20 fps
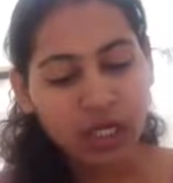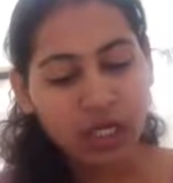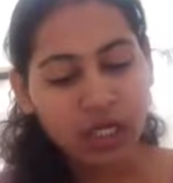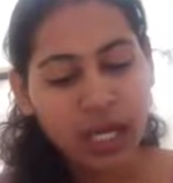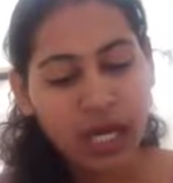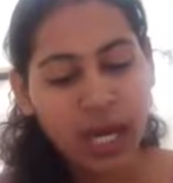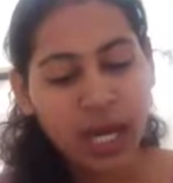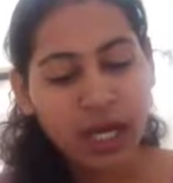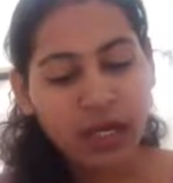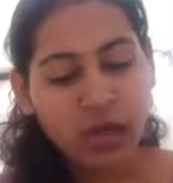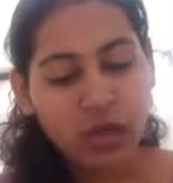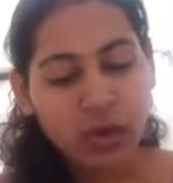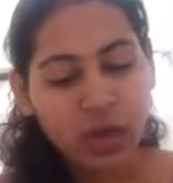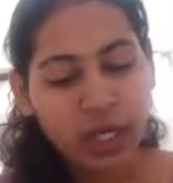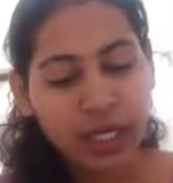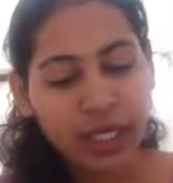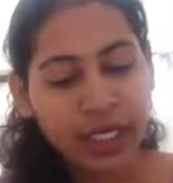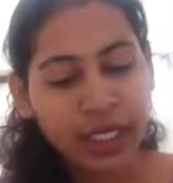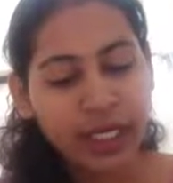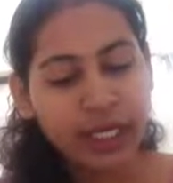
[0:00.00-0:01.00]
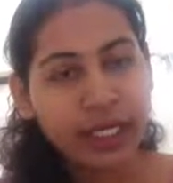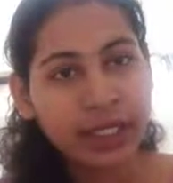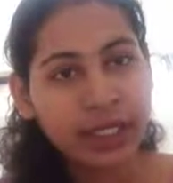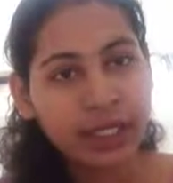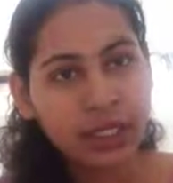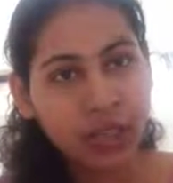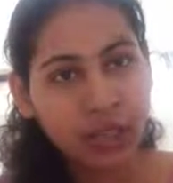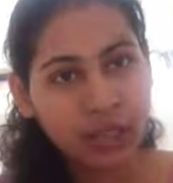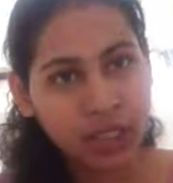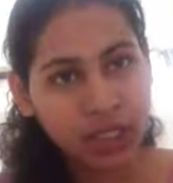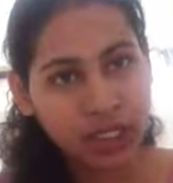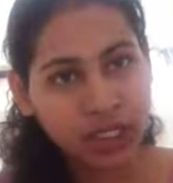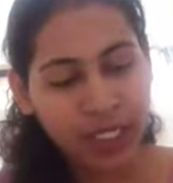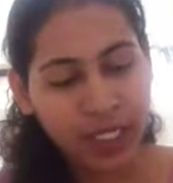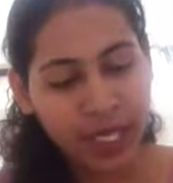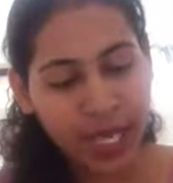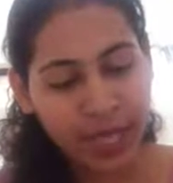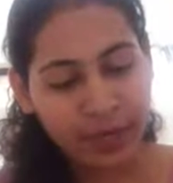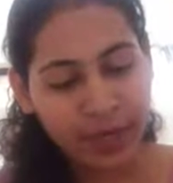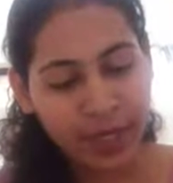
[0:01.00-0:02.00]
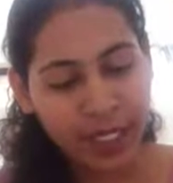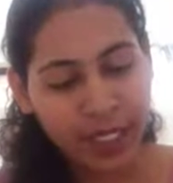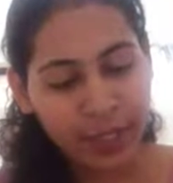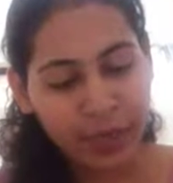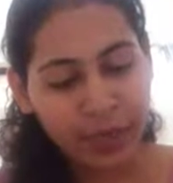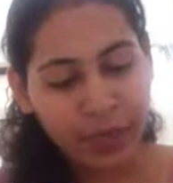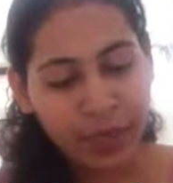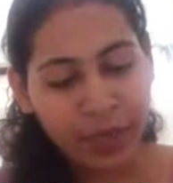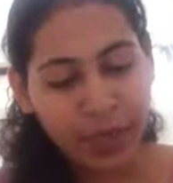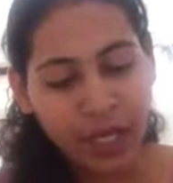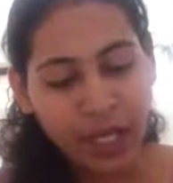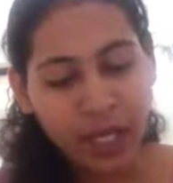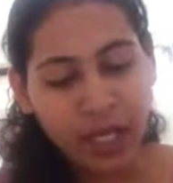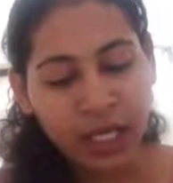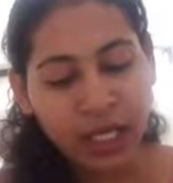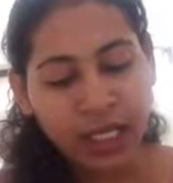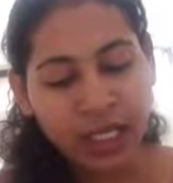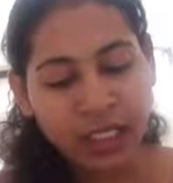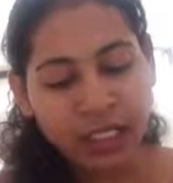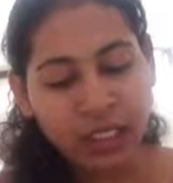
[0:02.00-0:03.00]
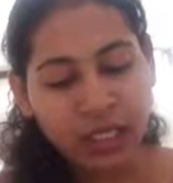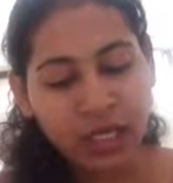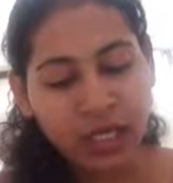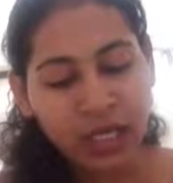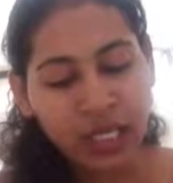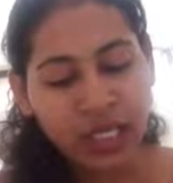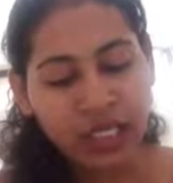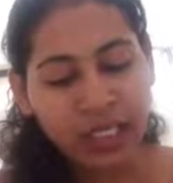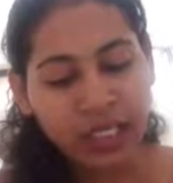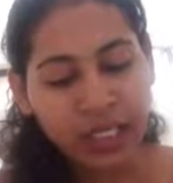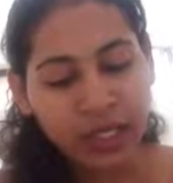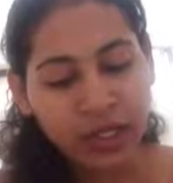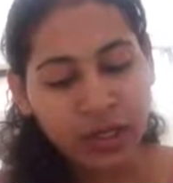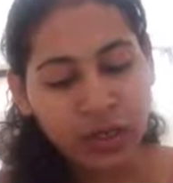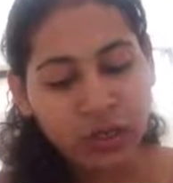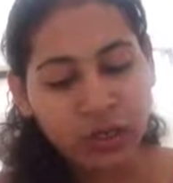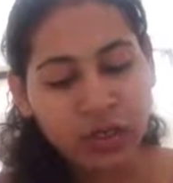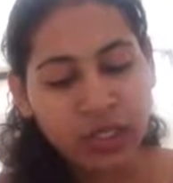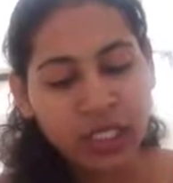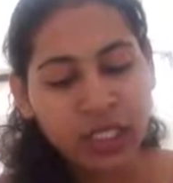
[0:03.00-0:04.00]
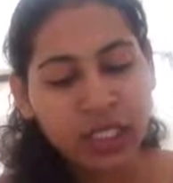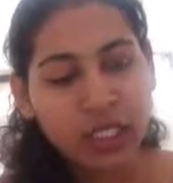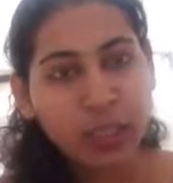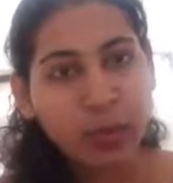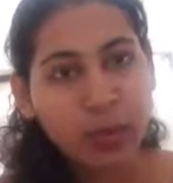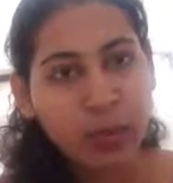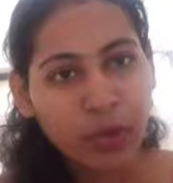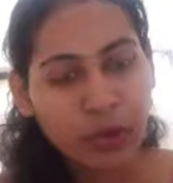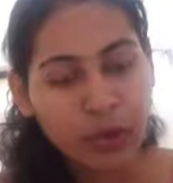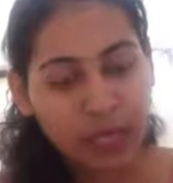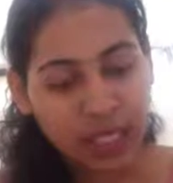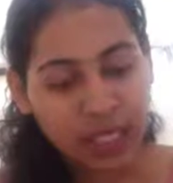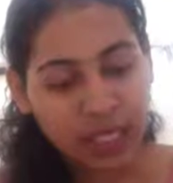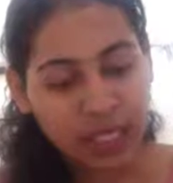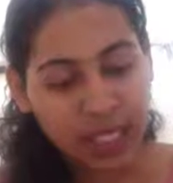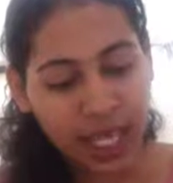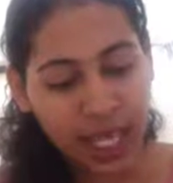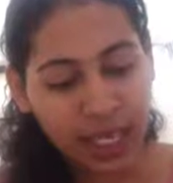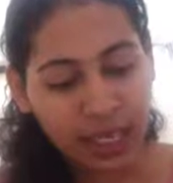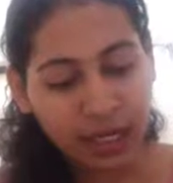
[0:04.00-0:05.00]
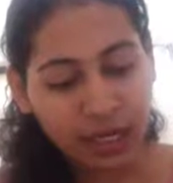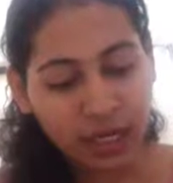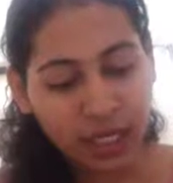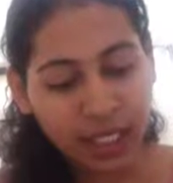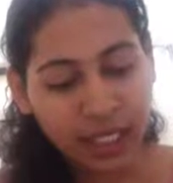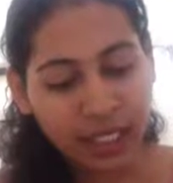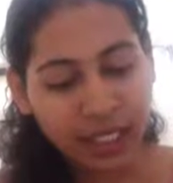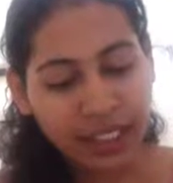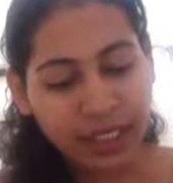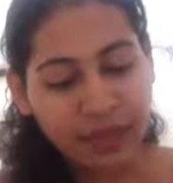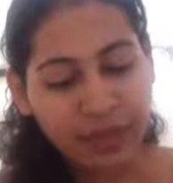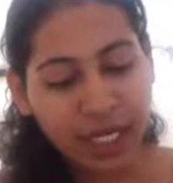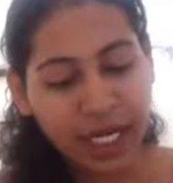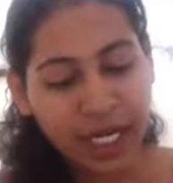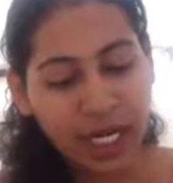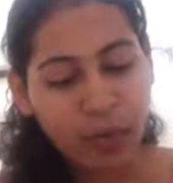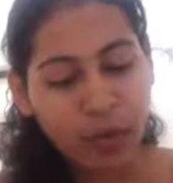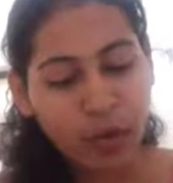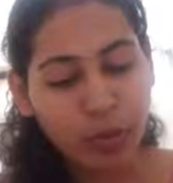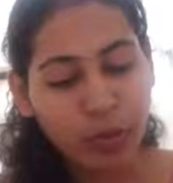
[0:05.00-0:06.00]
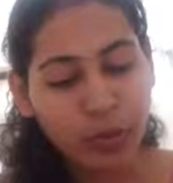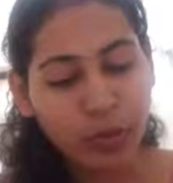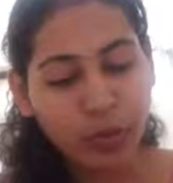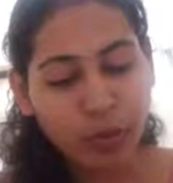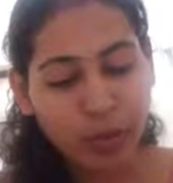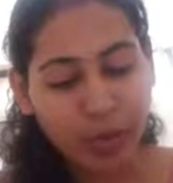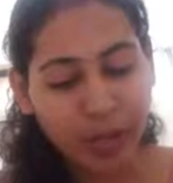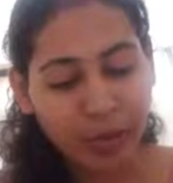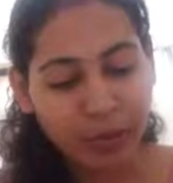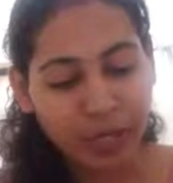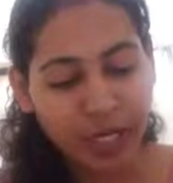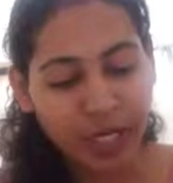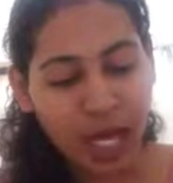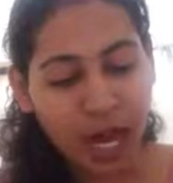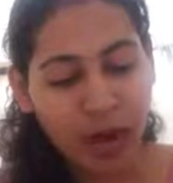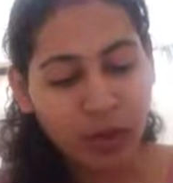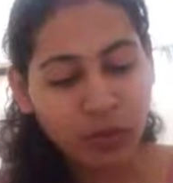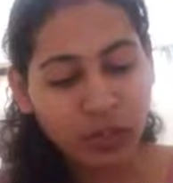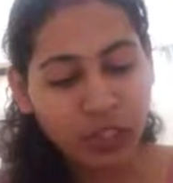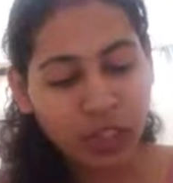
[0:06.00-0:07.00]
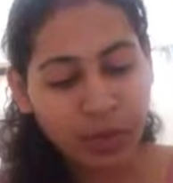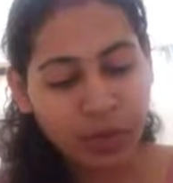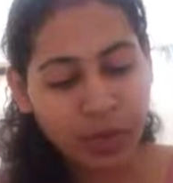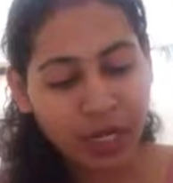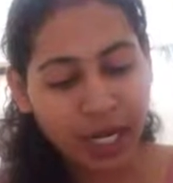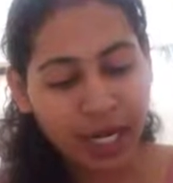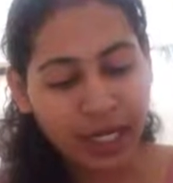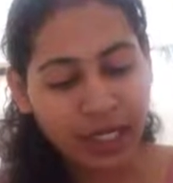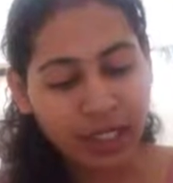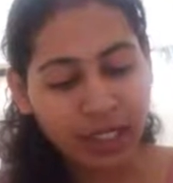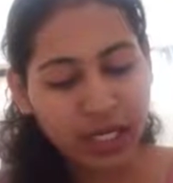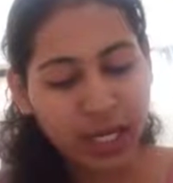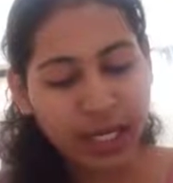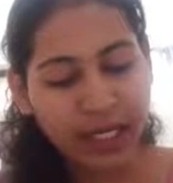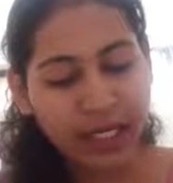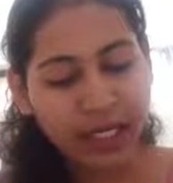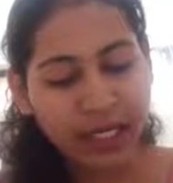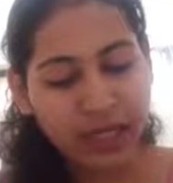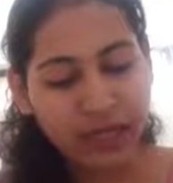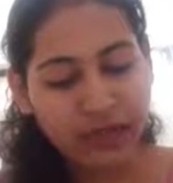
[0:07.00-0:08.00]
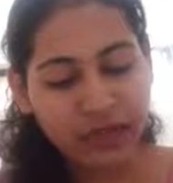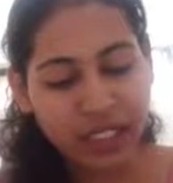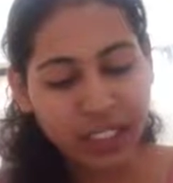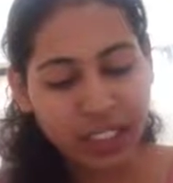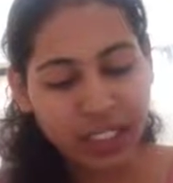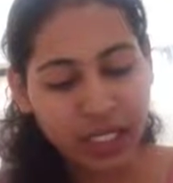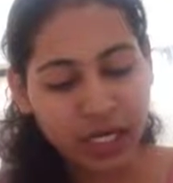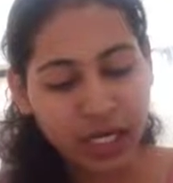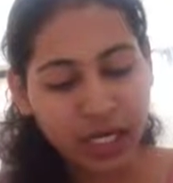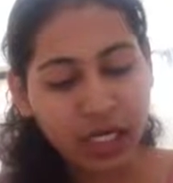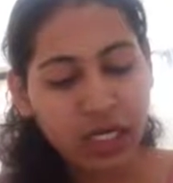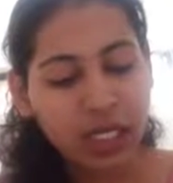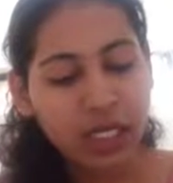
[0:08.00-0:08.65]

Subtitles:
They are located in the thoracic cavity. Each lung is enclosed in the pleural sac. It is made up of two membranes, outer parietal and inner visceral.